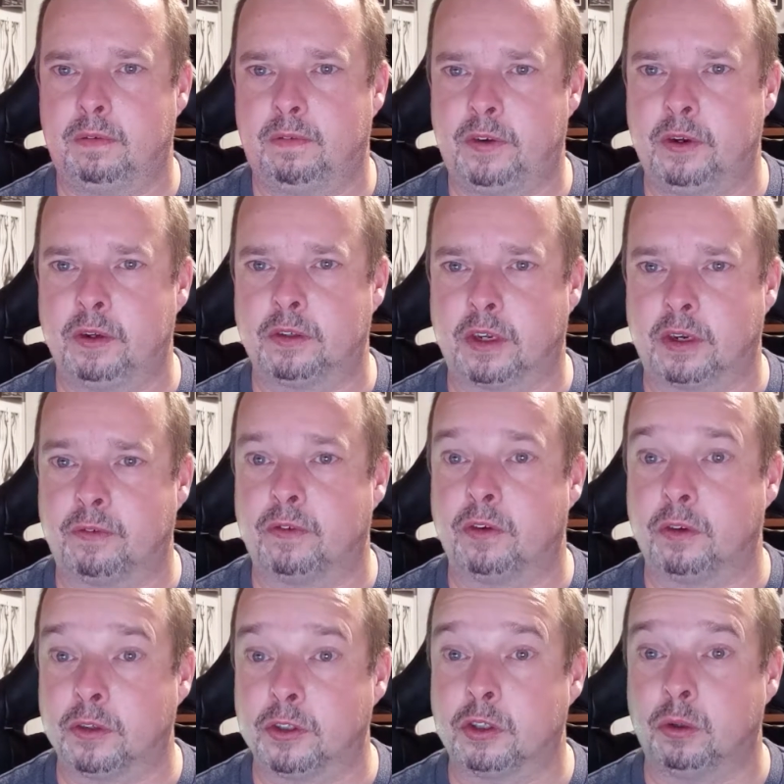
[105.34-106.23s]
feels like
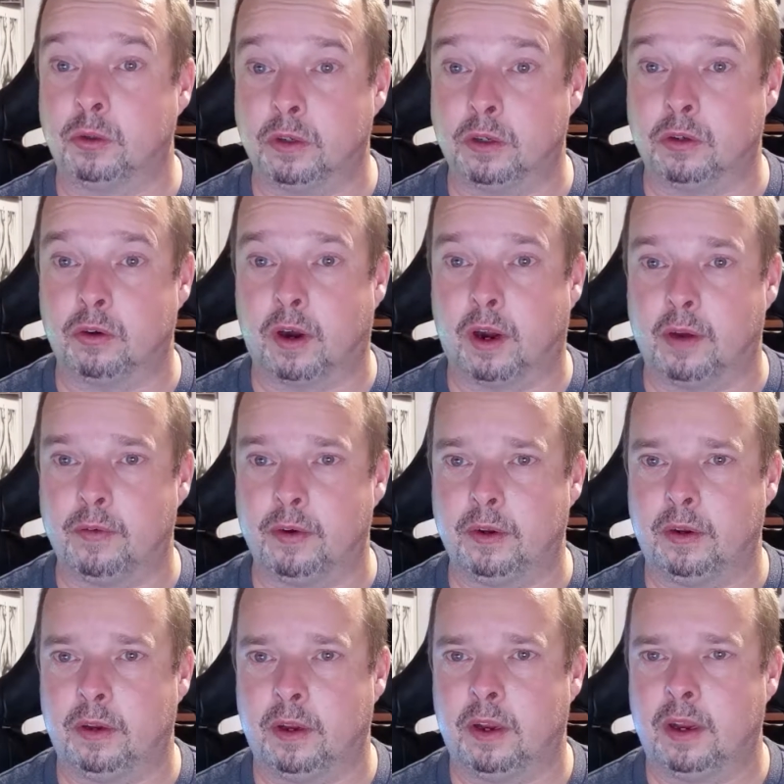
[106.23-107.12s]
full student
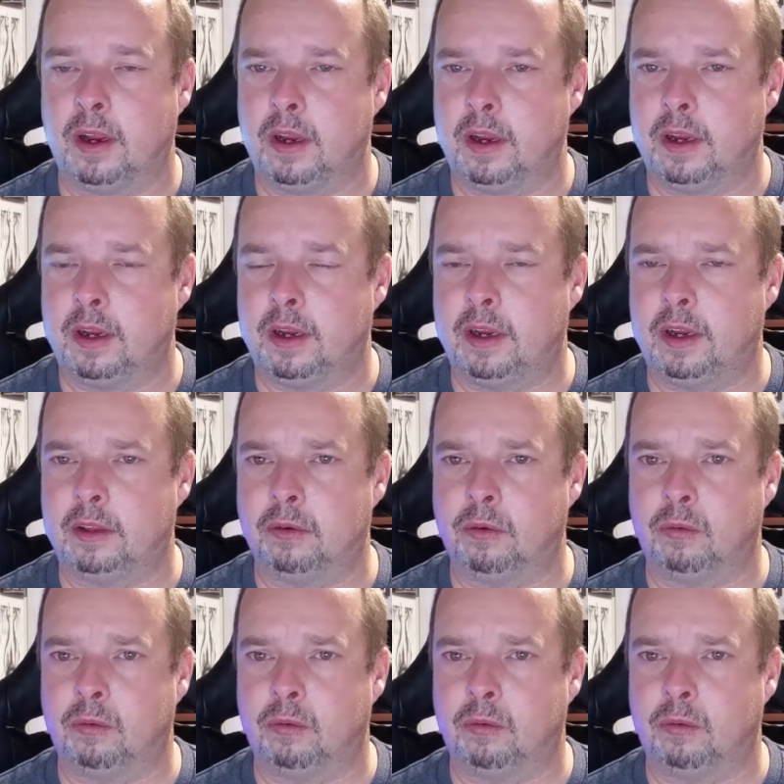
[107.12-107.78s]
driving, and